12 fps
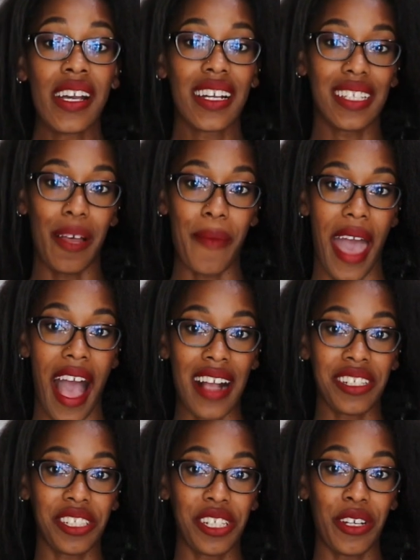because I'm
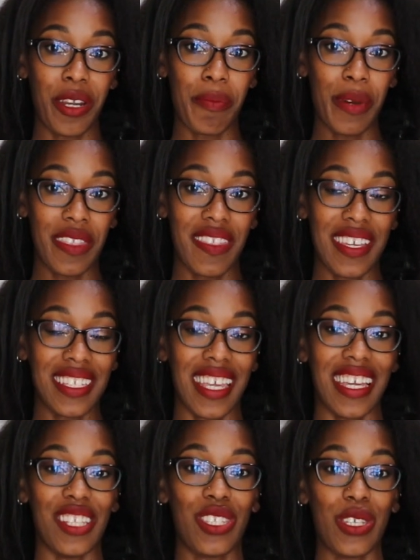actually gonna put this
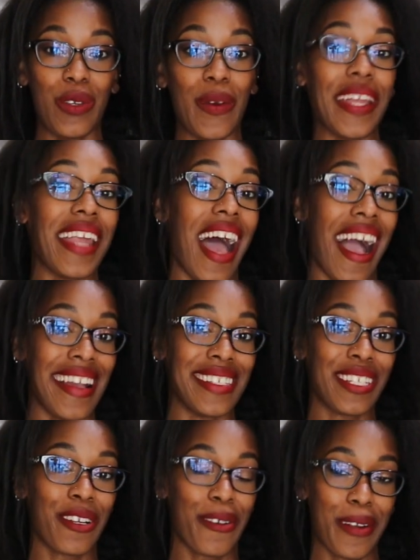into an
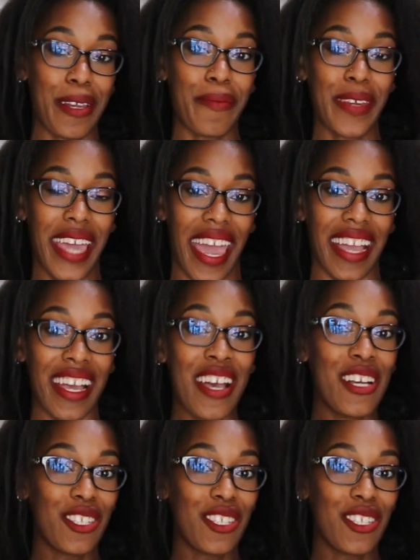ice cream cake.